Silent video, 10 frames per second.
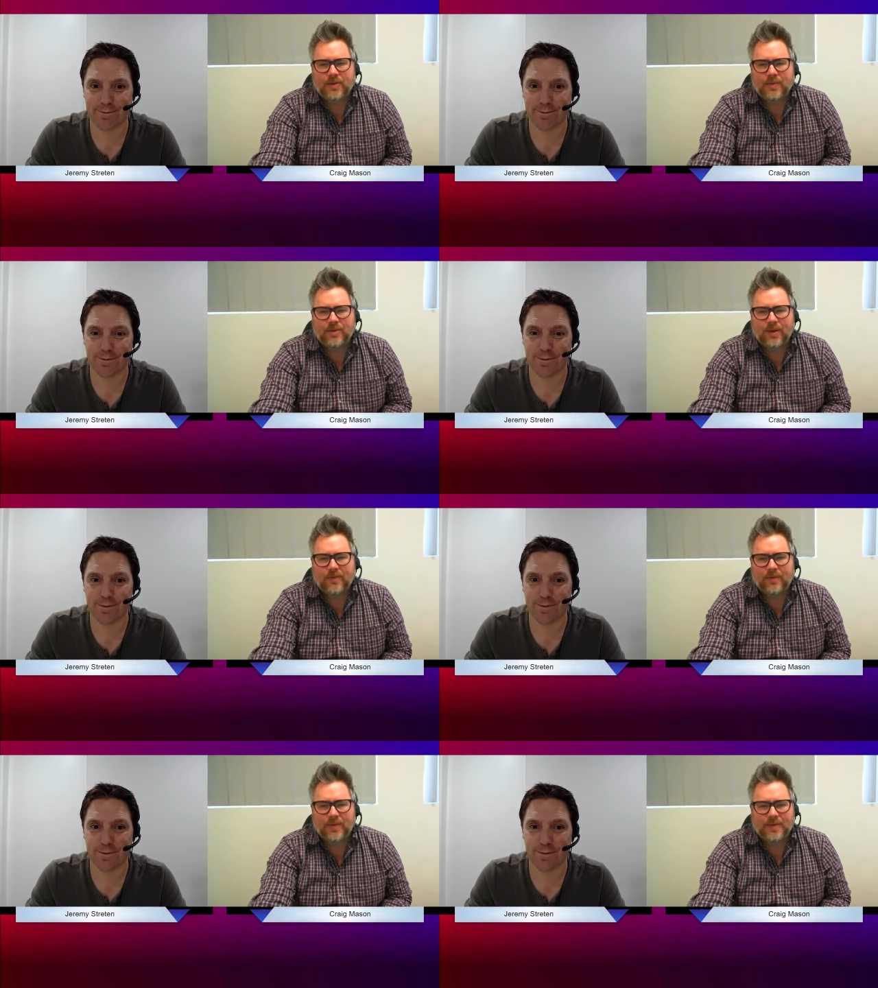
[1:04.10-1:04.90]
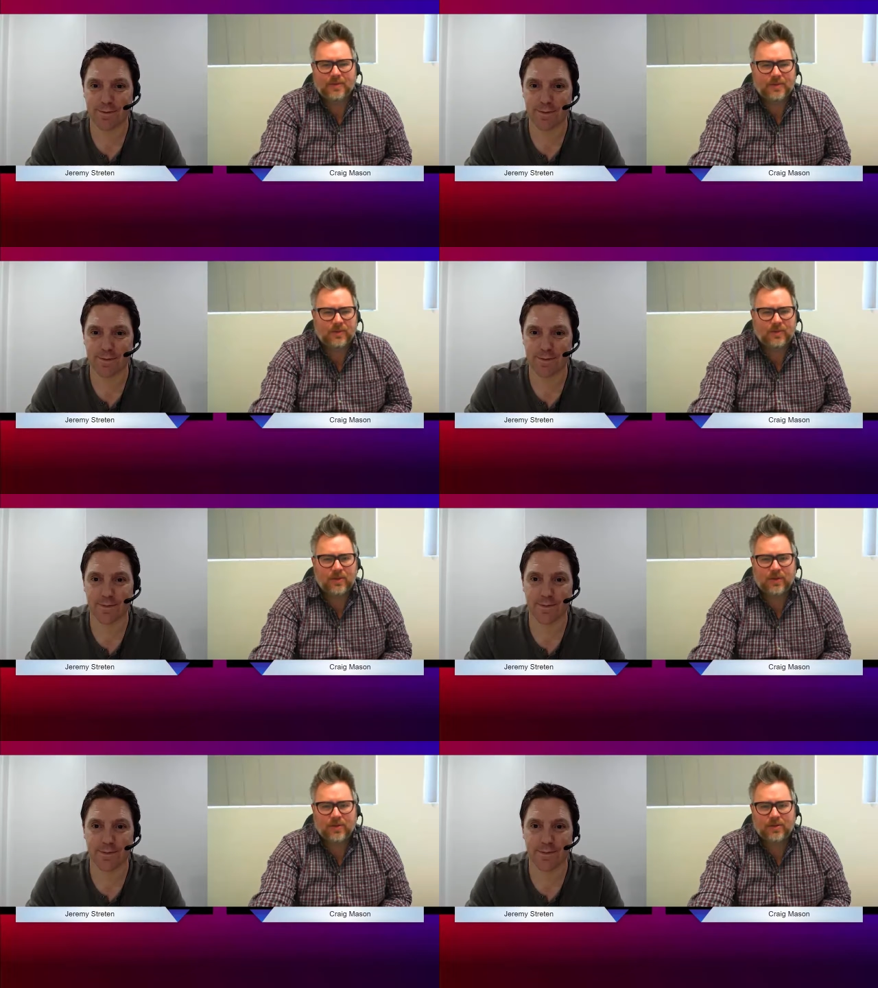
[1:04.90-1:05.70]
Speaker 1: Jeremy Stratton from SMS Law.
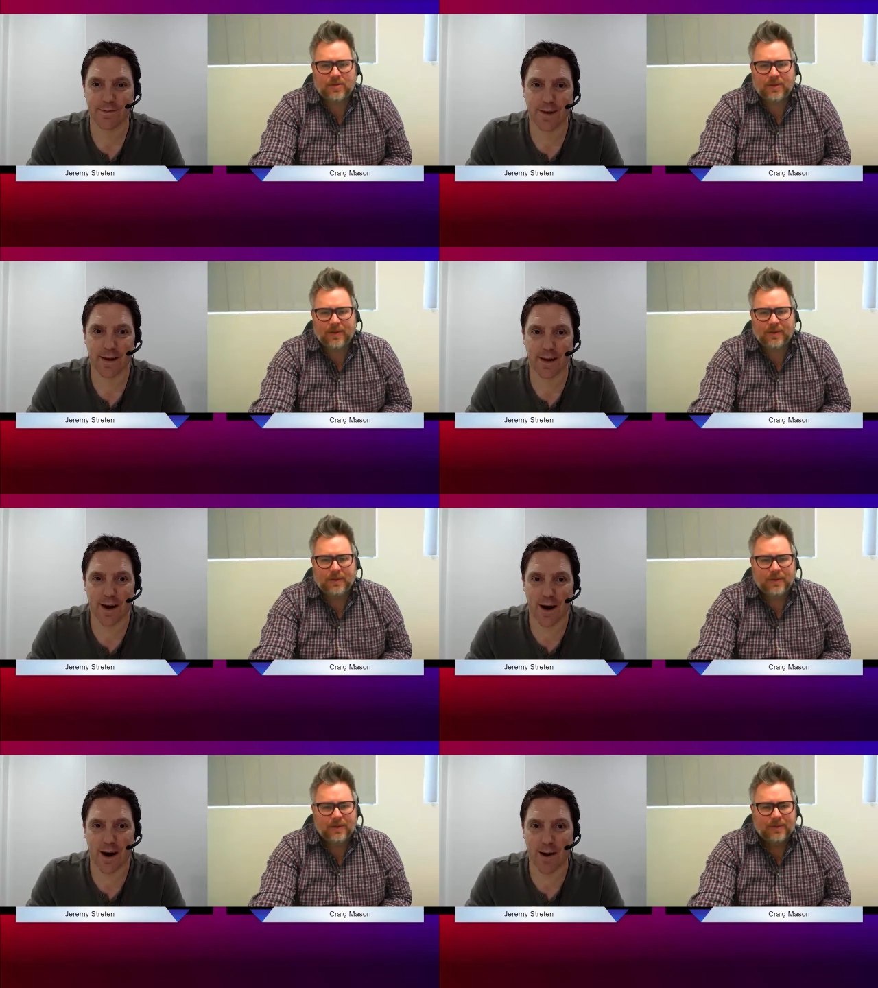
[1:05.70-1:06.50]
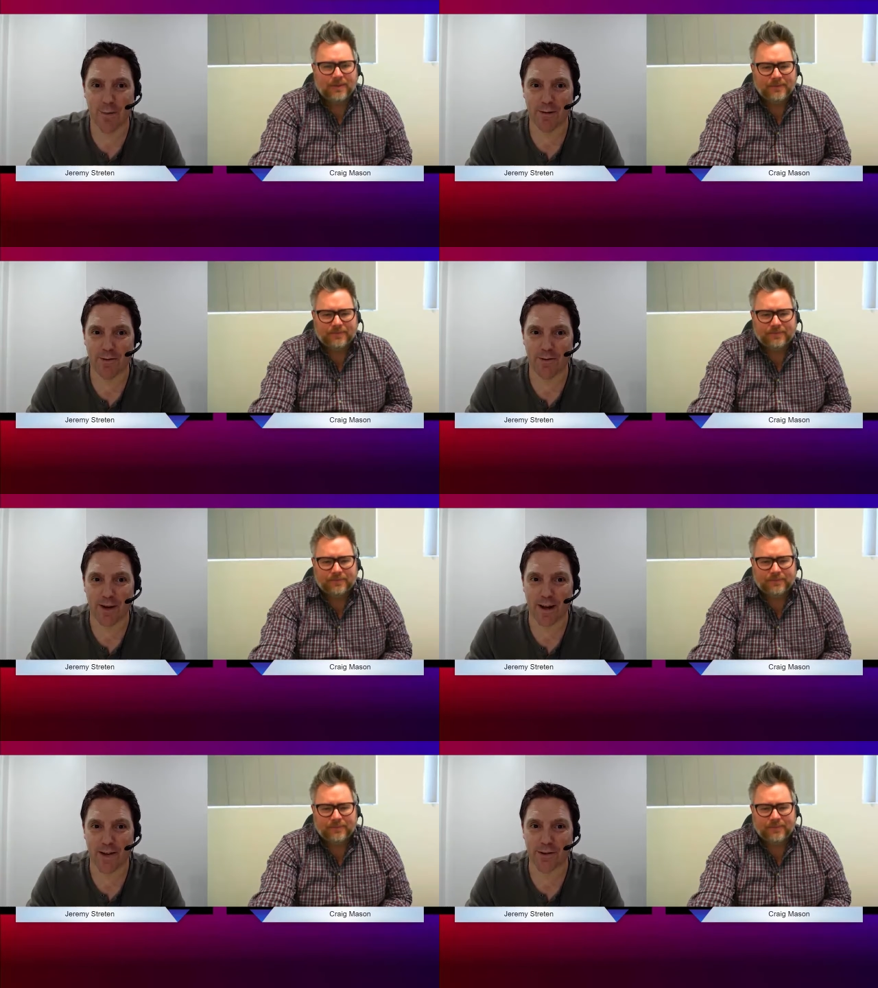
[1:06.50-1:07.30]
How are you going, Jeremy?
Speaker 2: I'm well
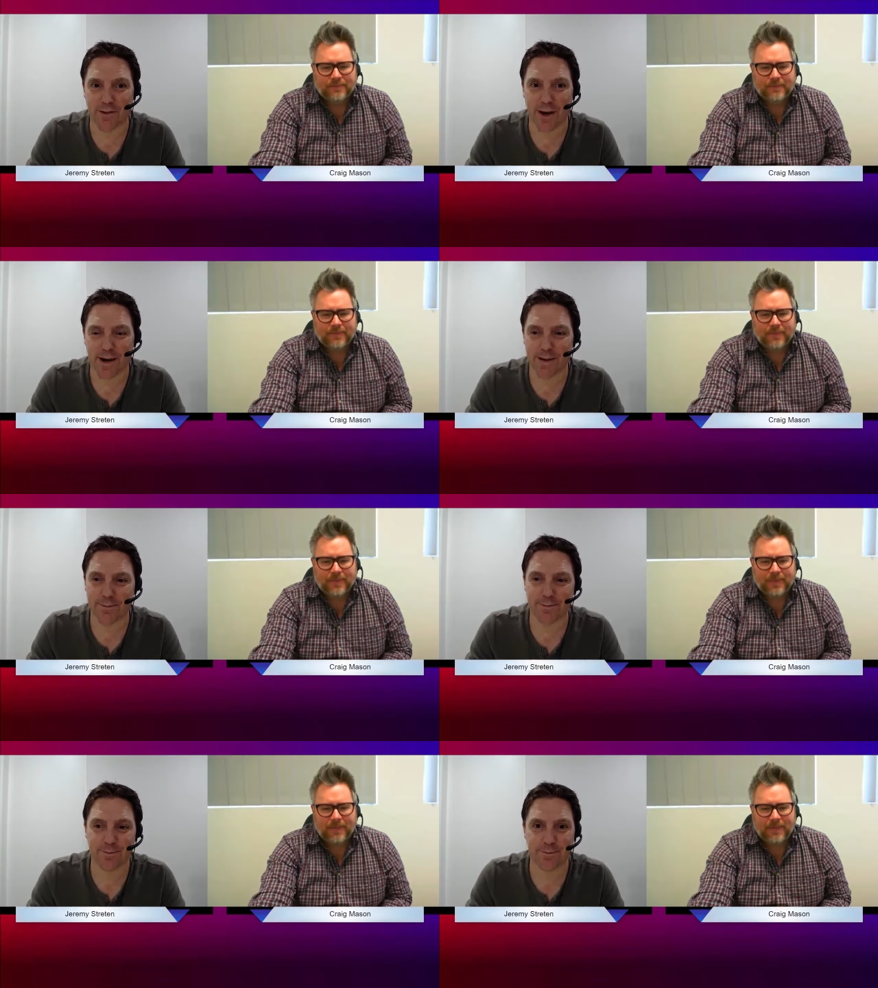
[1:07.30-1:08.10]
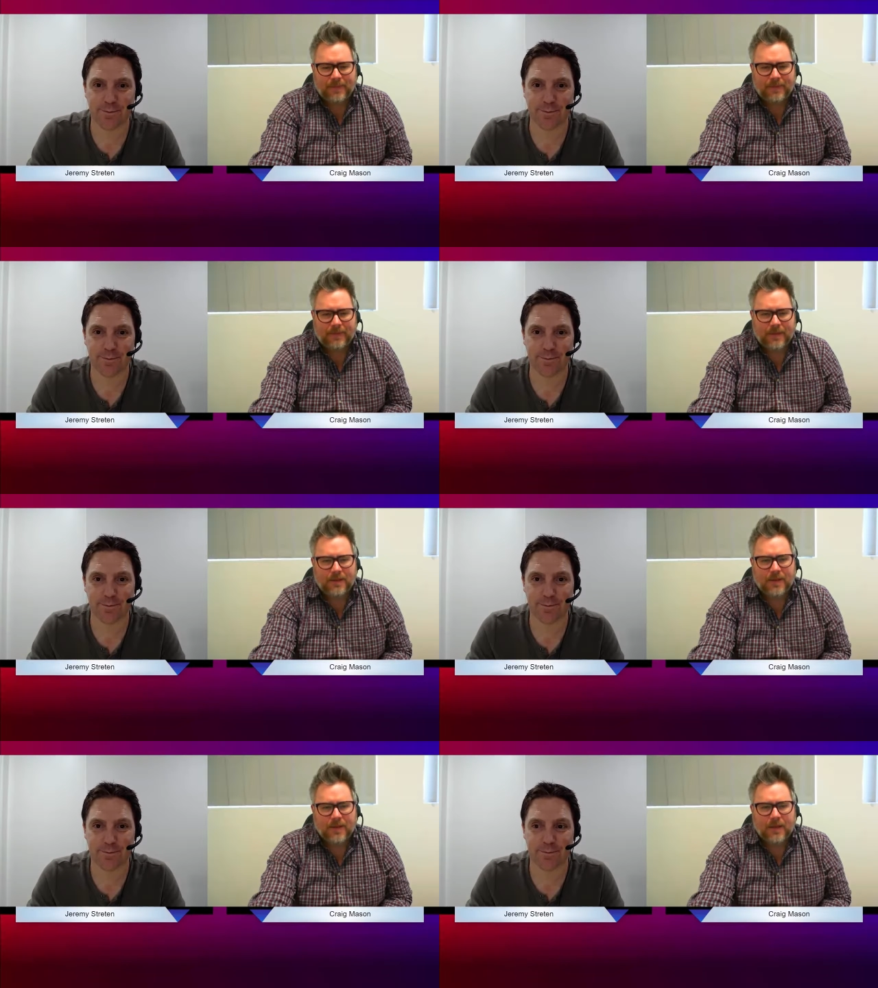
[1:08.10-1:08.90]
today. Thanks, Craig.
Speaker 1: That's great.
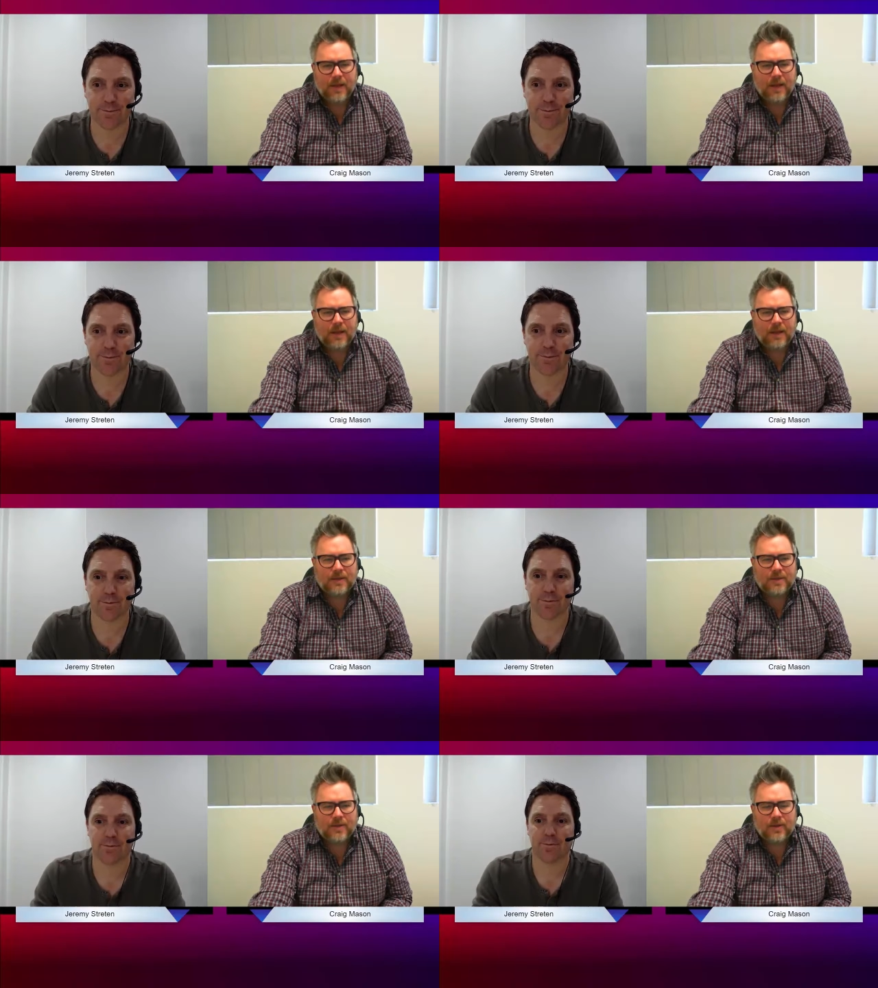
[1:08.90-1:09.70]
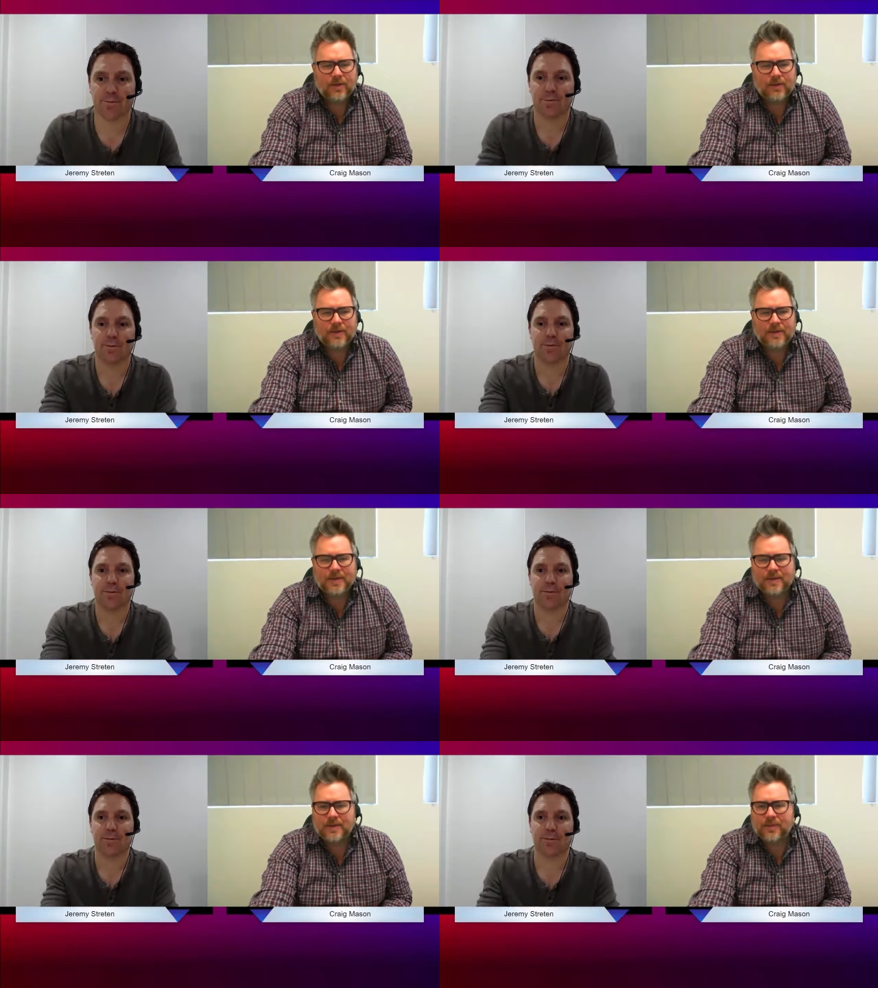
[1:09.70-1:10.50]
Uh, so this
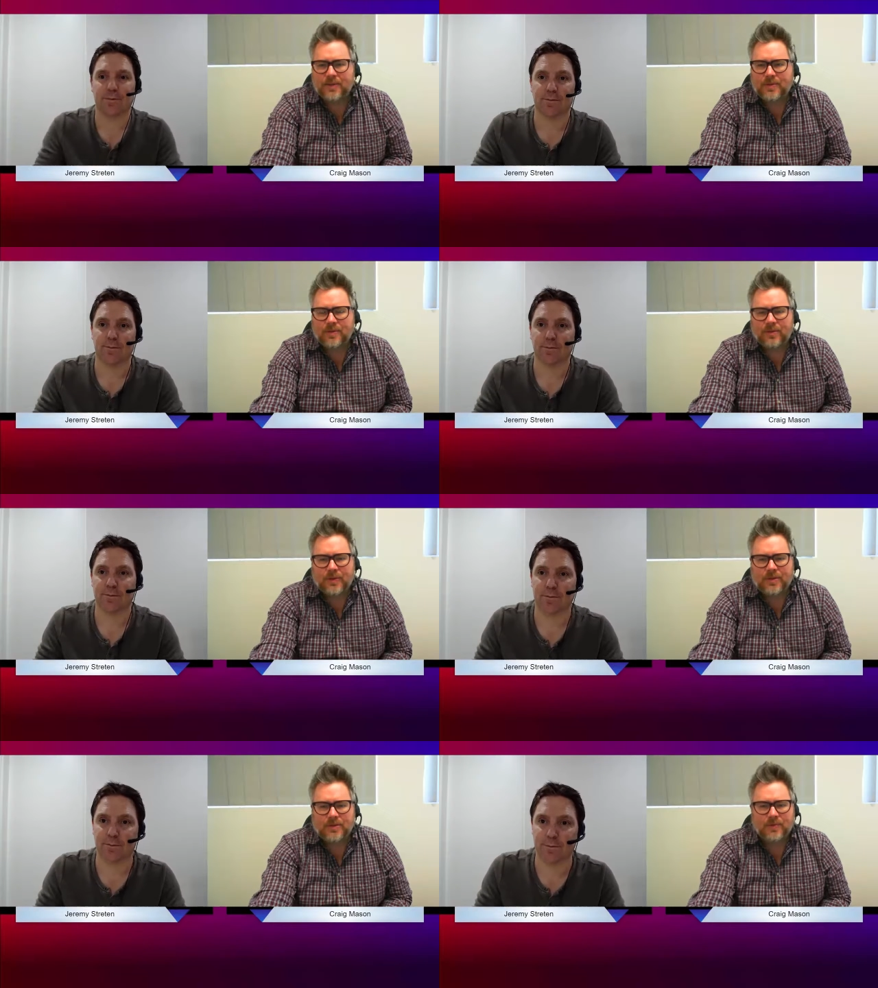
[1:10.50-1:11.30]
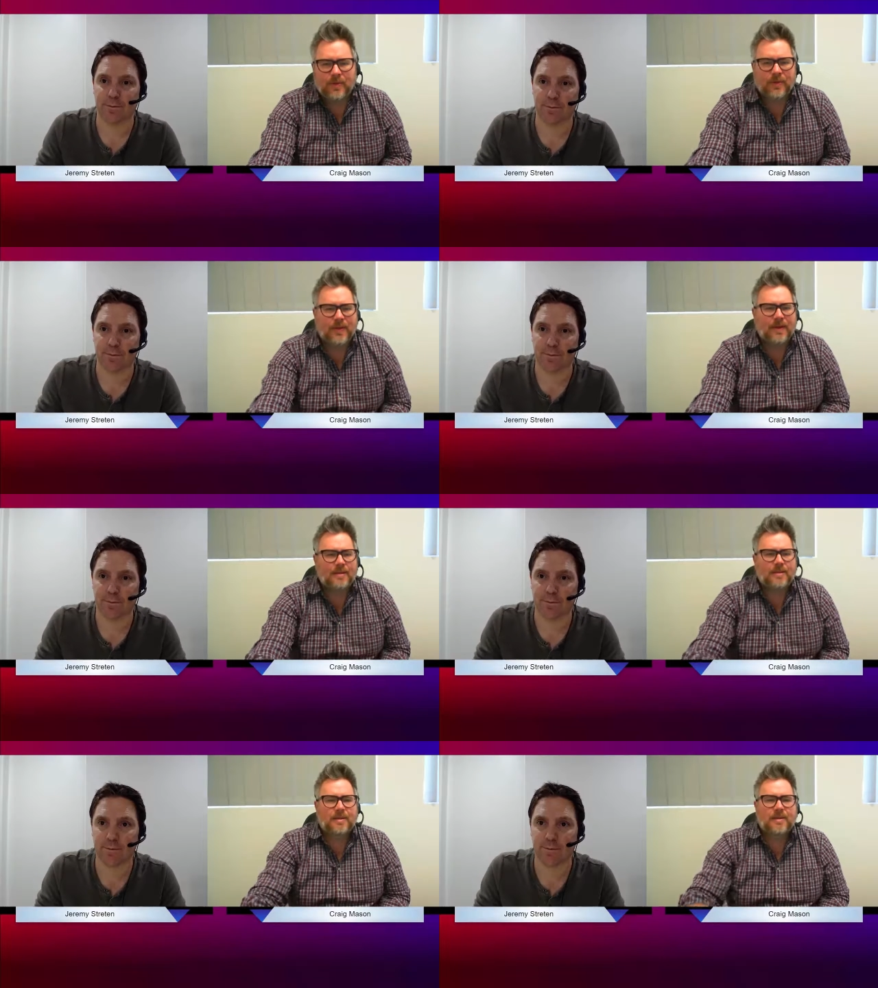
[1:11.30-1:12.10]
is the Brisbane Professionals
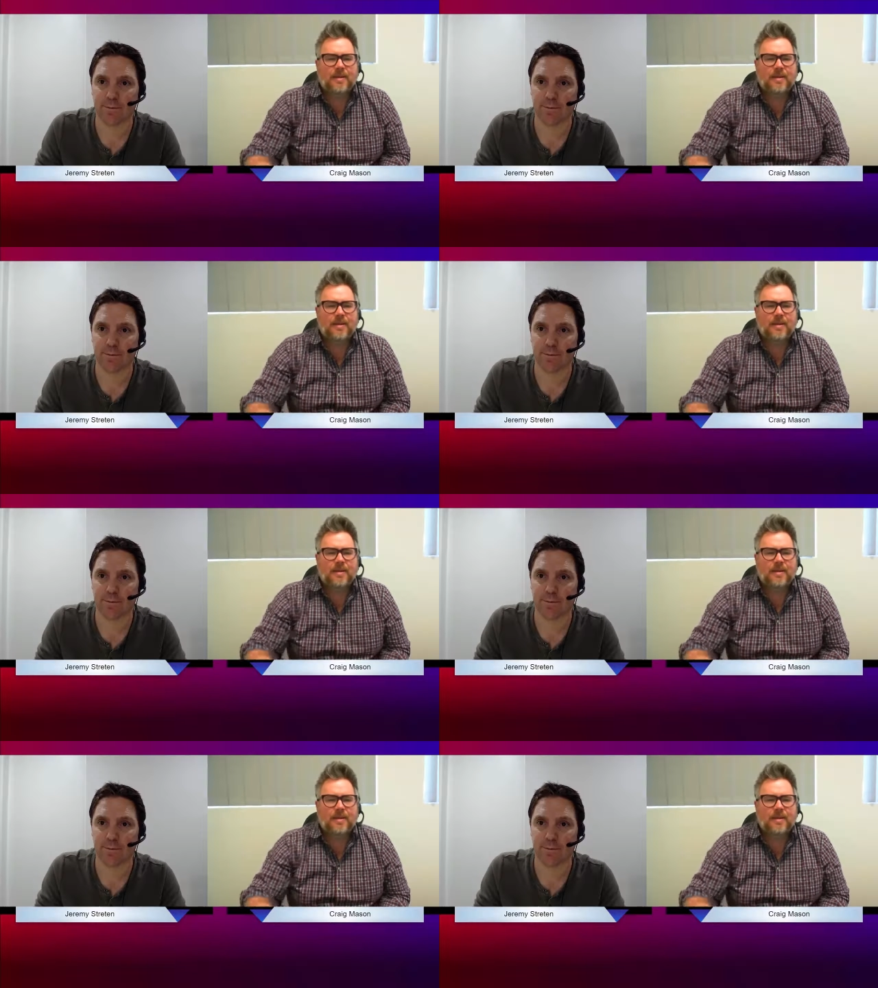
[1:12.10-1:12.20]
podcast